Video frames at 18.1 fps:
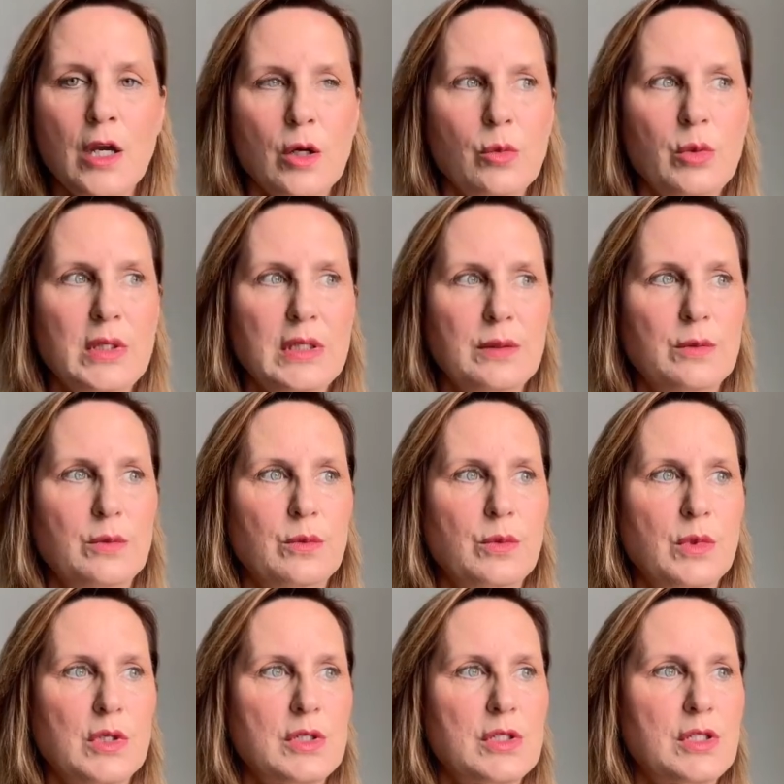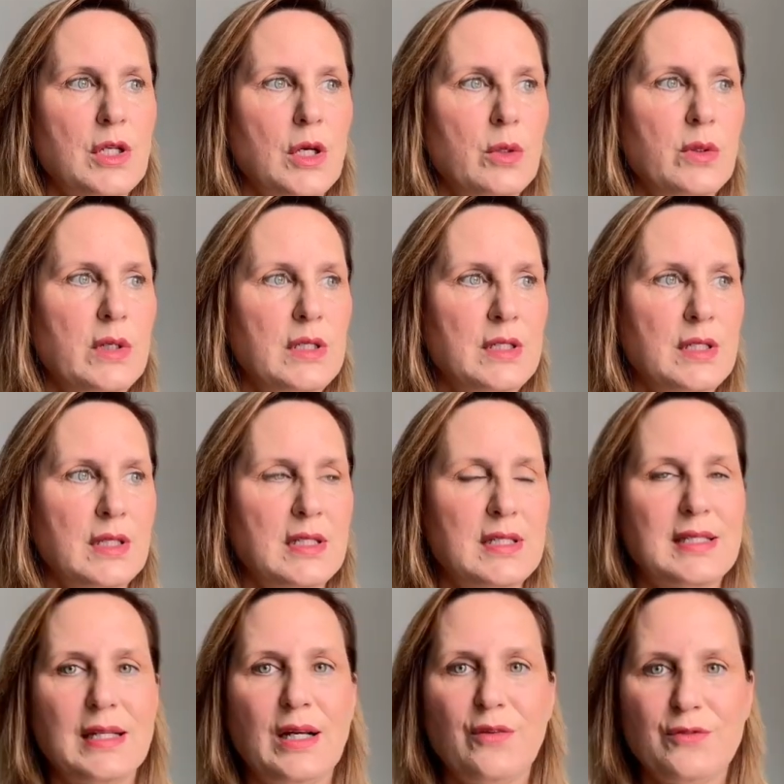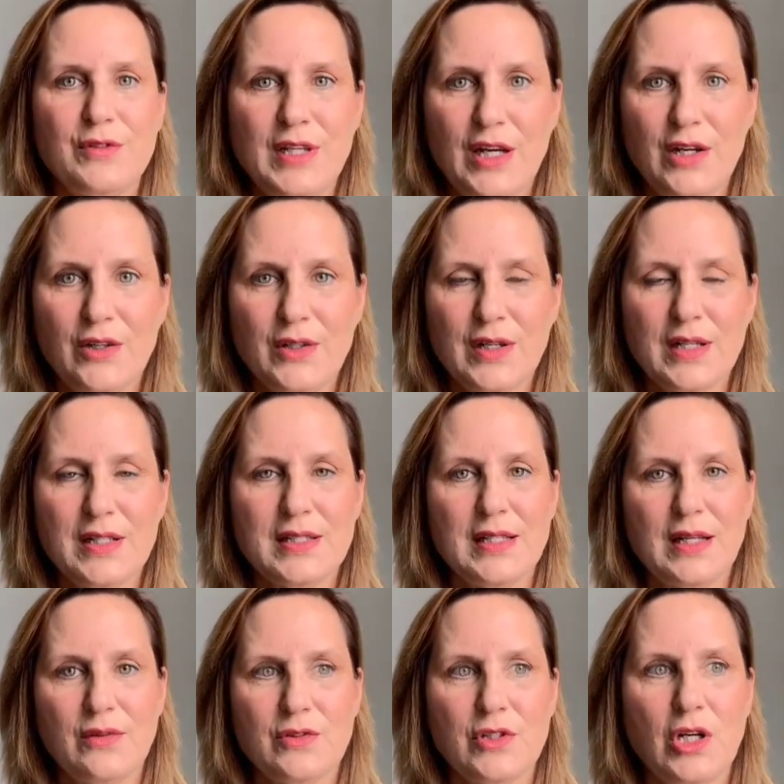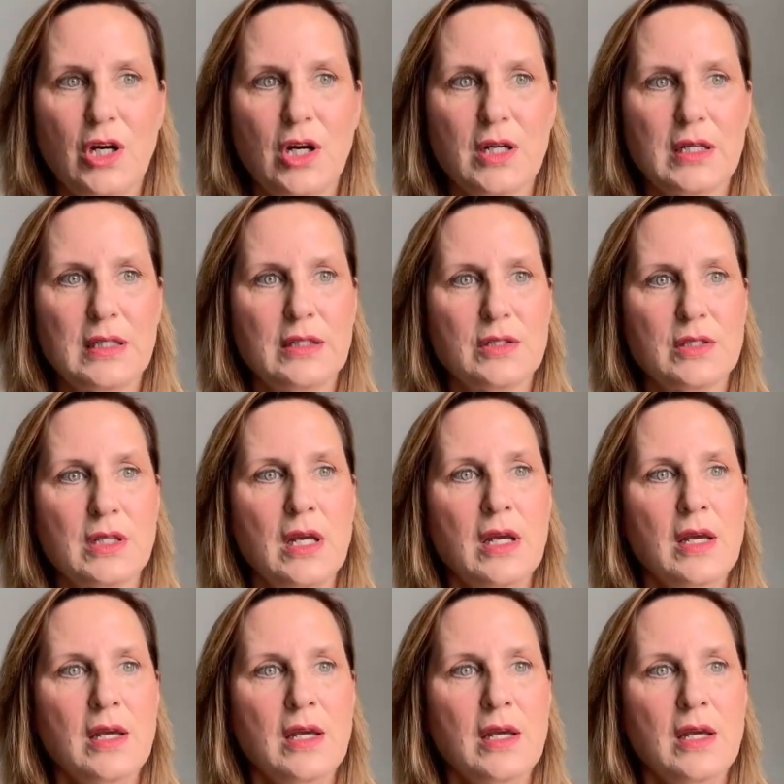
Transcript: We're so into the self-doubt and self-talk, and there's